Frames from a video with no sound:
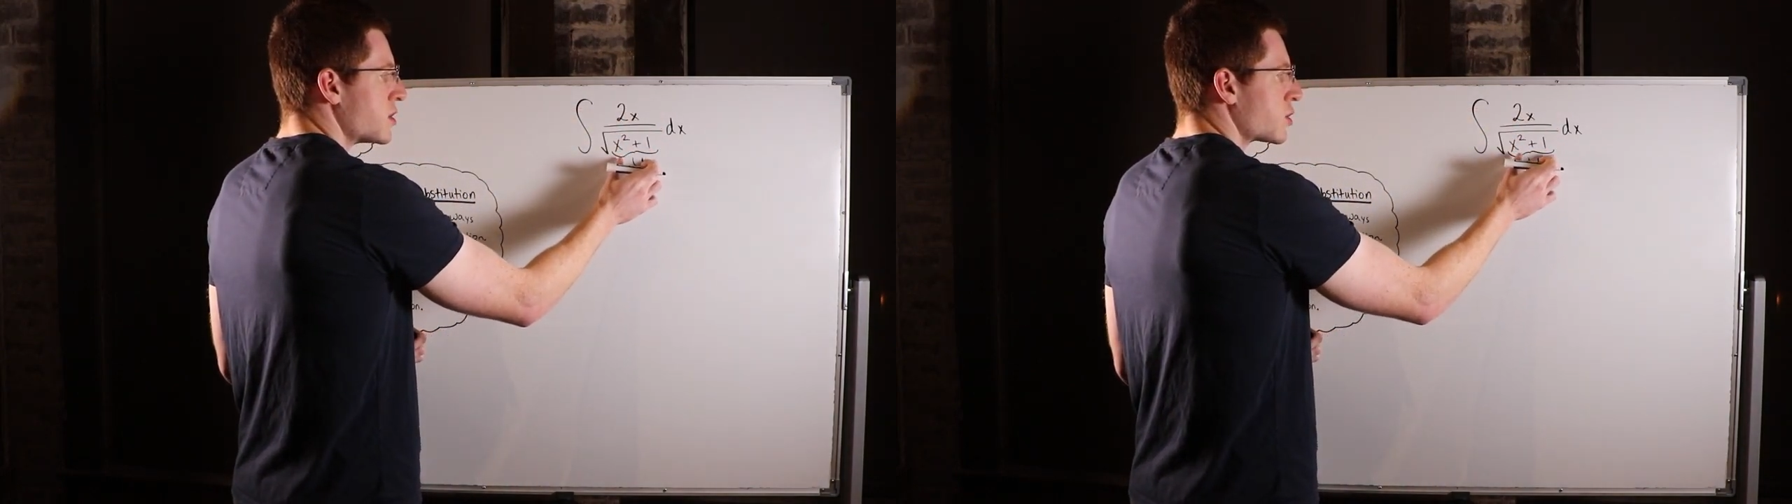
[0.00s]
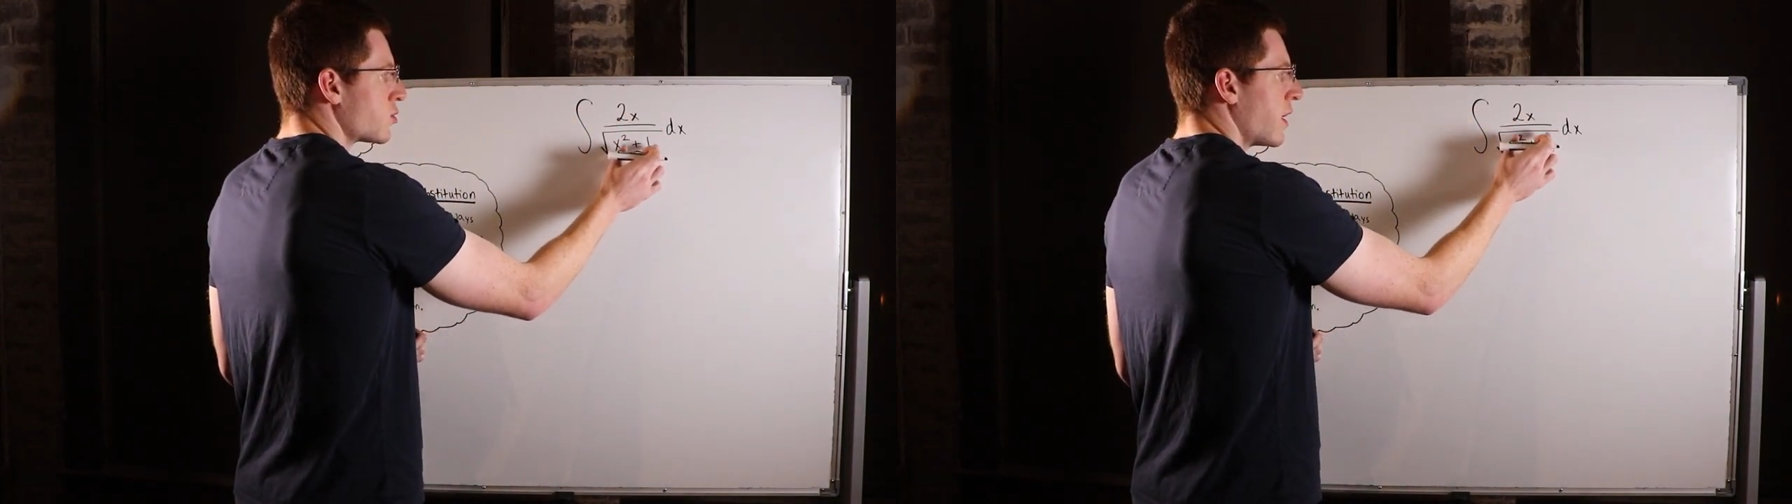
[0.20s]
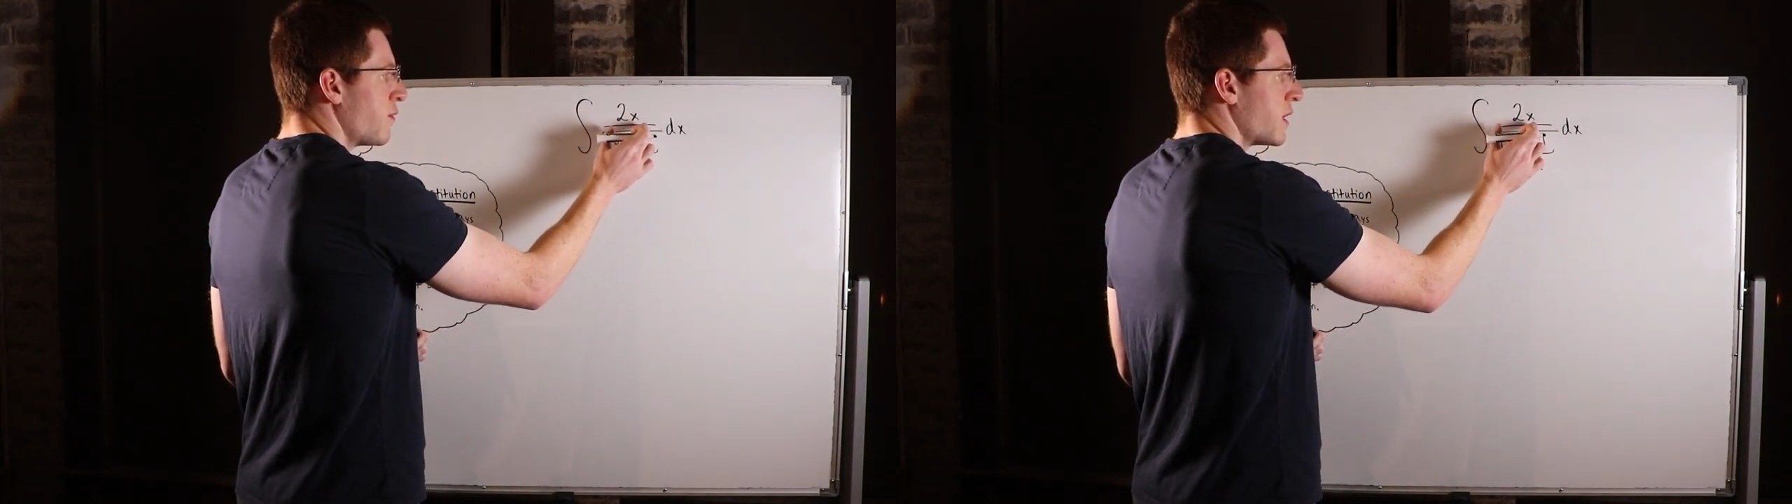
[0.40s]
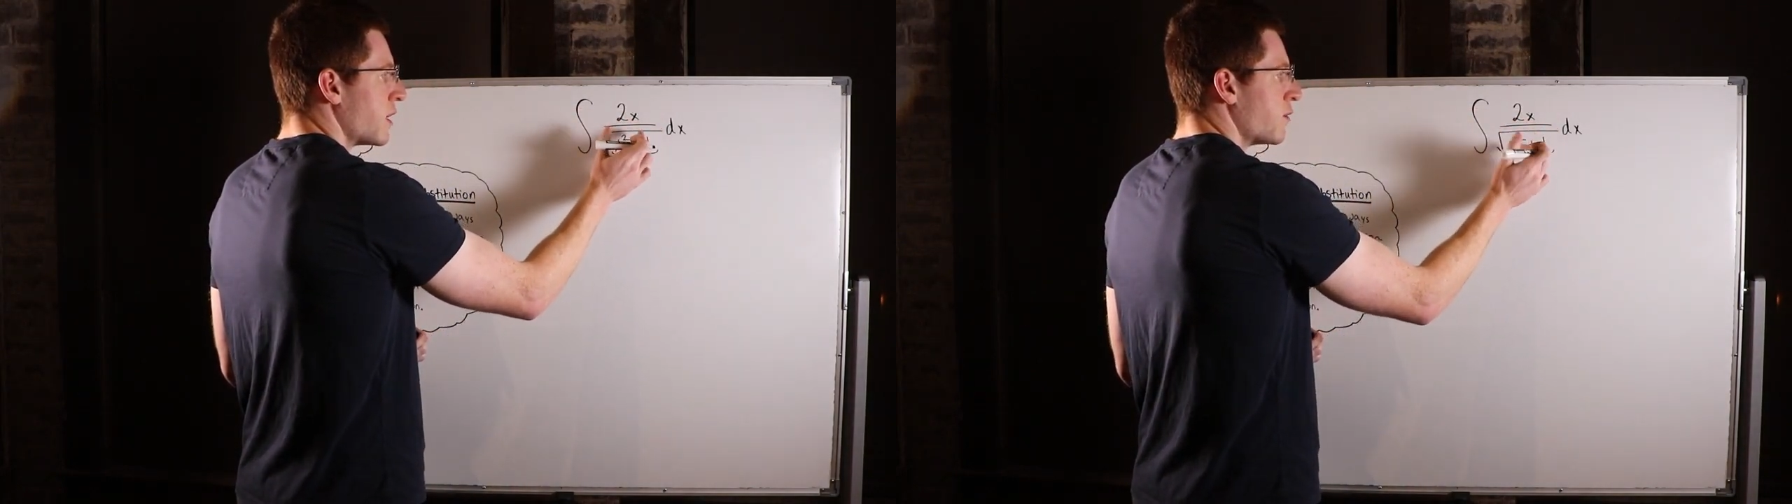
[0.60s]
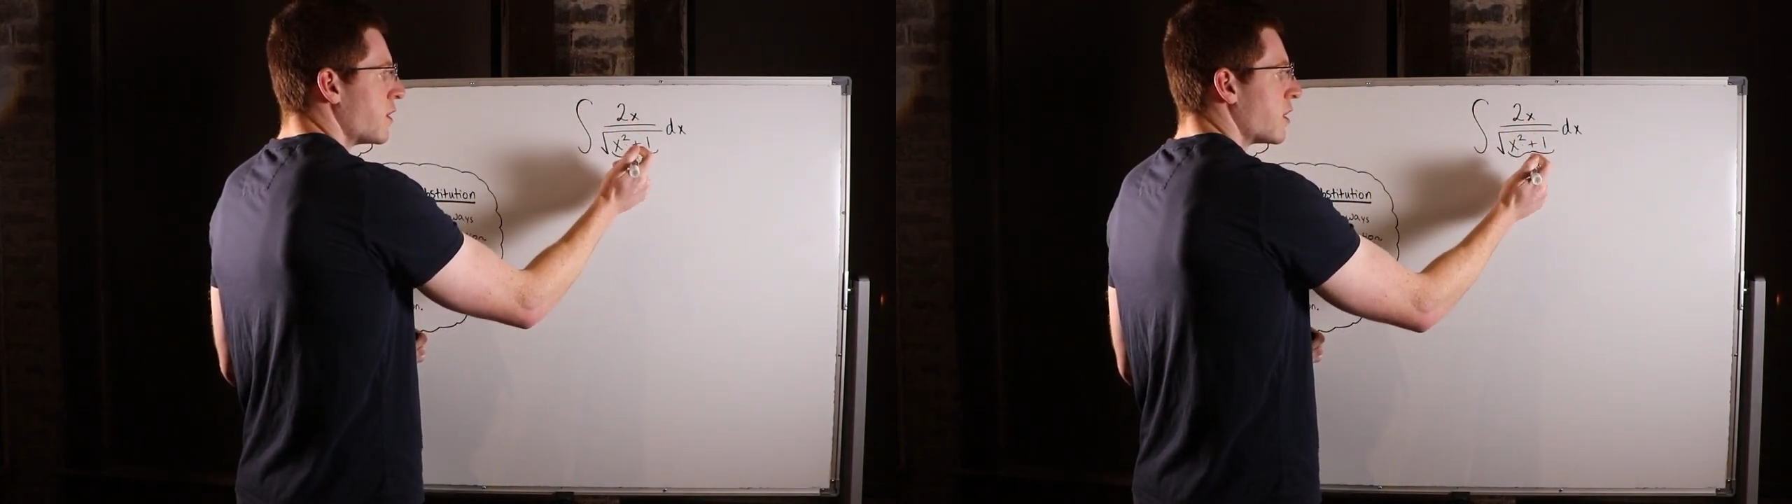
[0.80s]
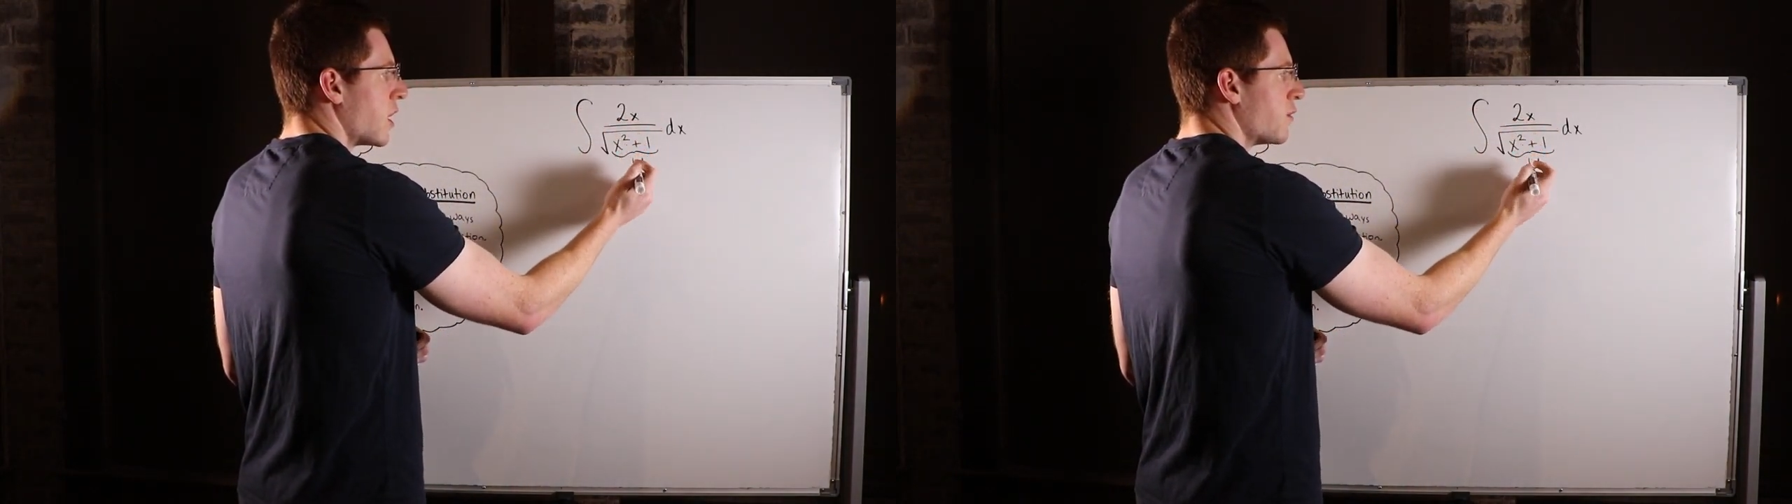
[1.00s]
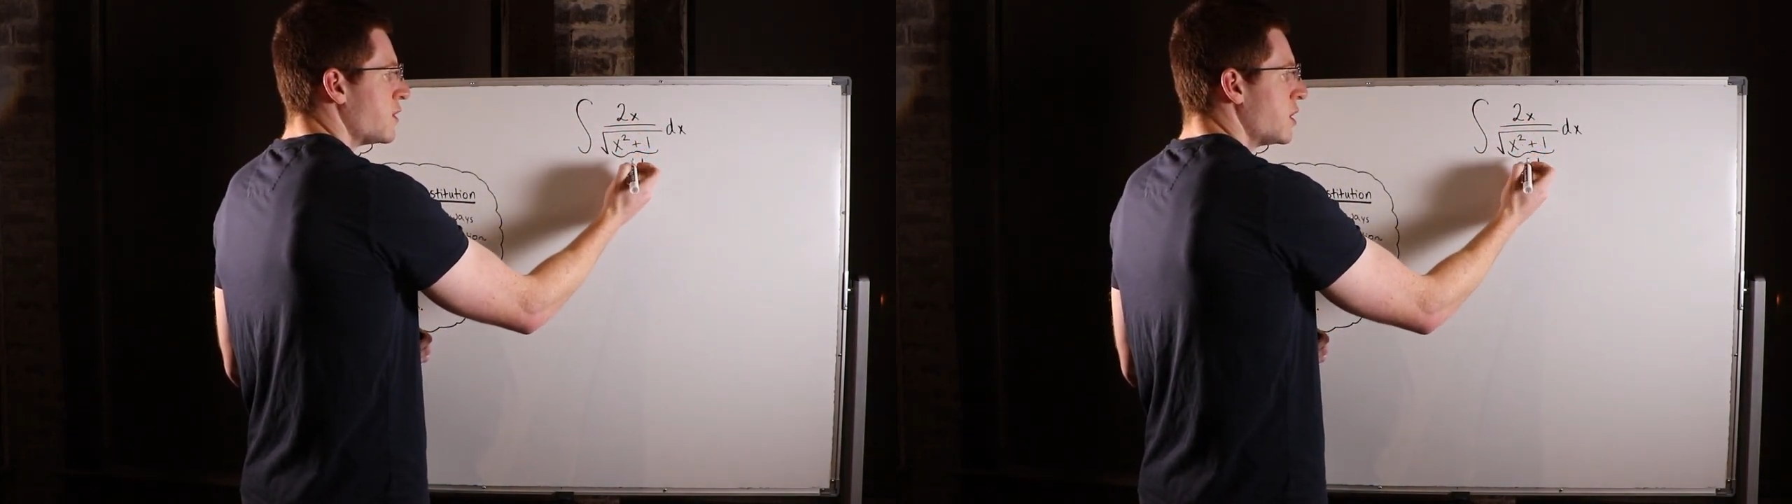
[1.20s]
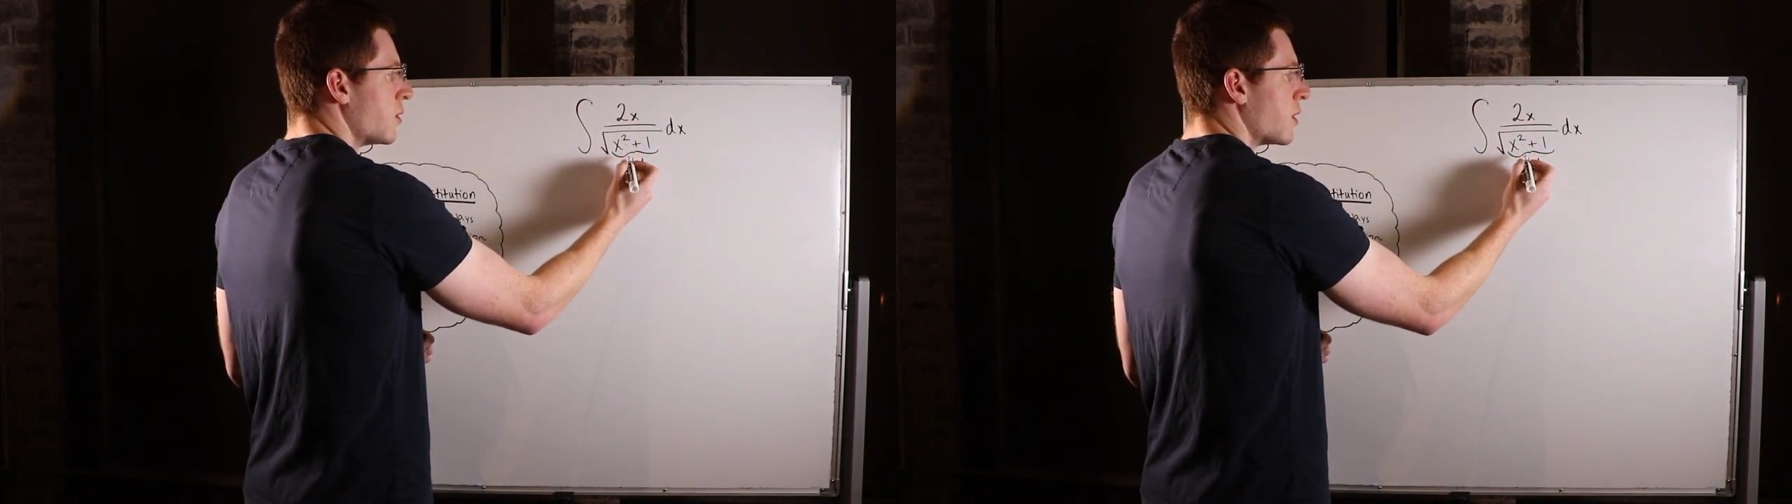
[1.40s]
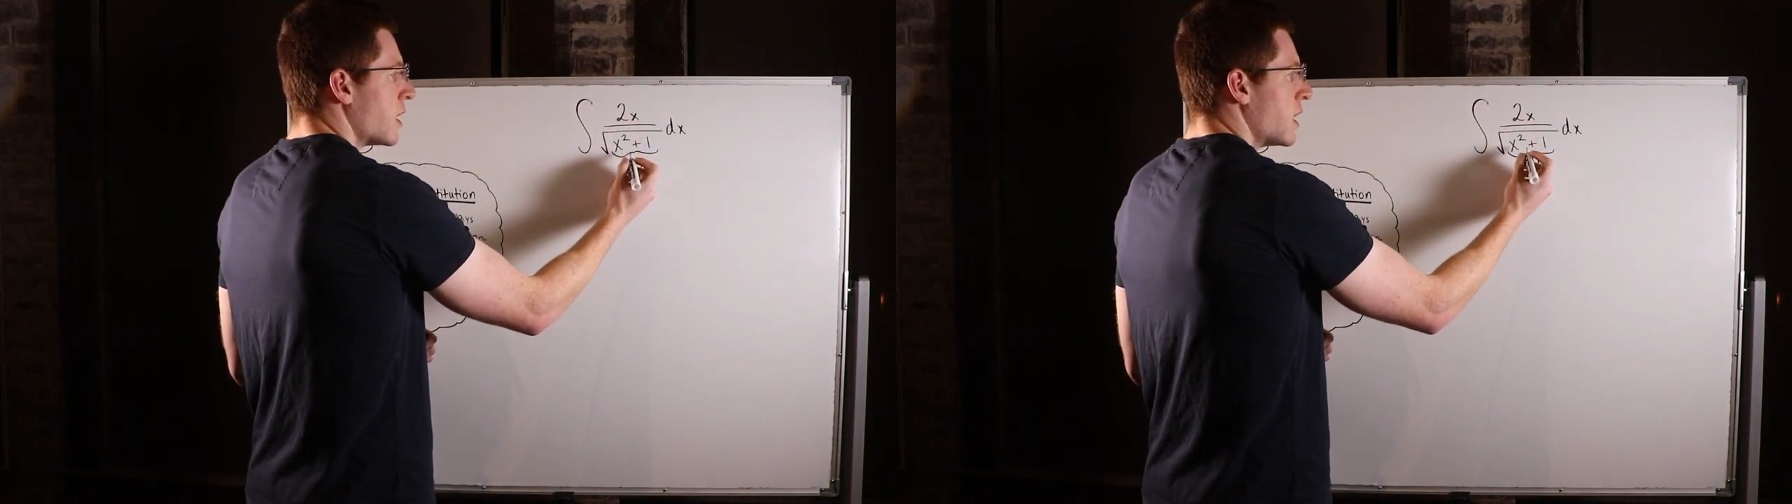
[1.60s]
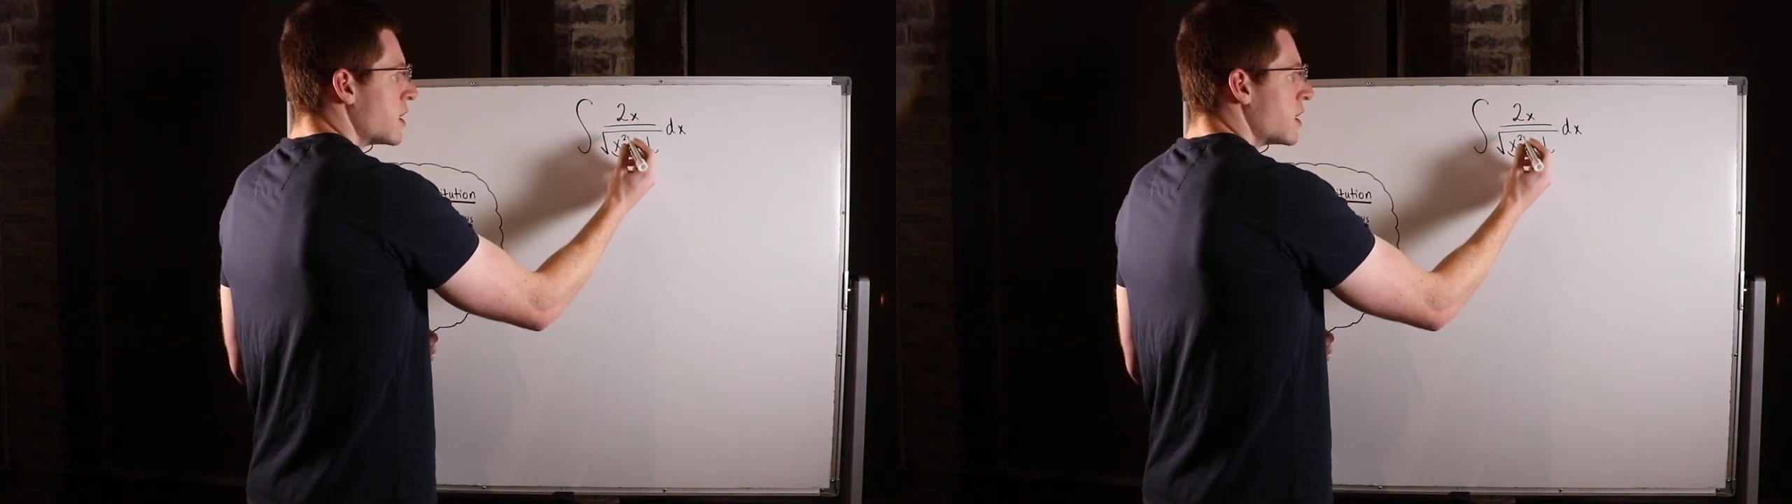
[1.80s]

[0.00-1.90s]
derivative of u.